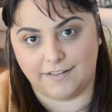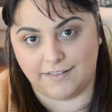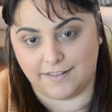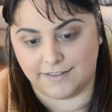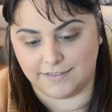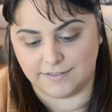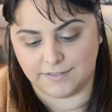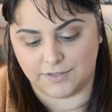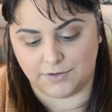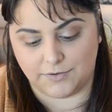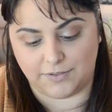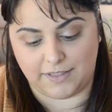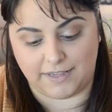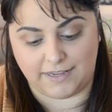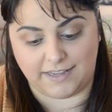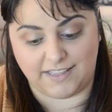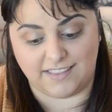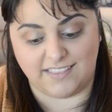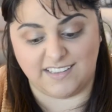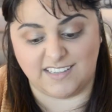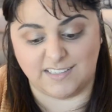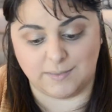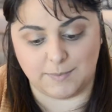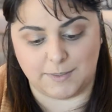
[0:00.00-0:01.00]
unless they're like
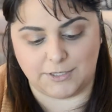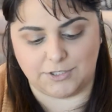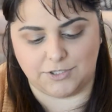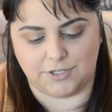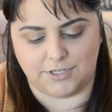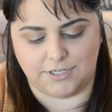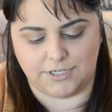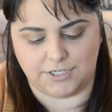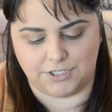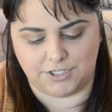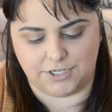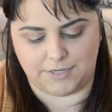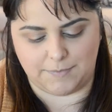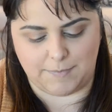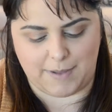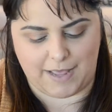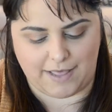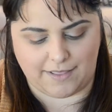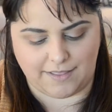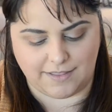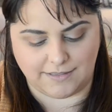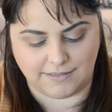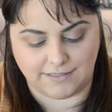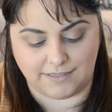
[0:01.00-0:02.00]
in these special edition
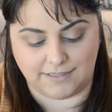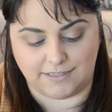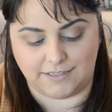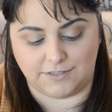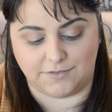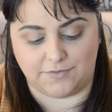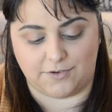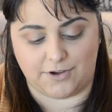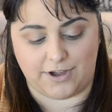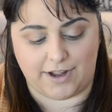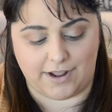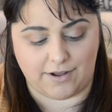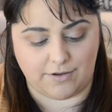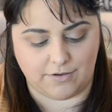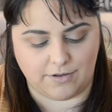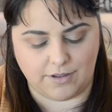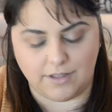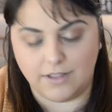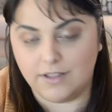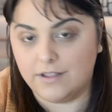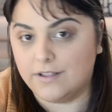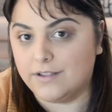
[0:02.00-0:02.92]
palettes, at least for now.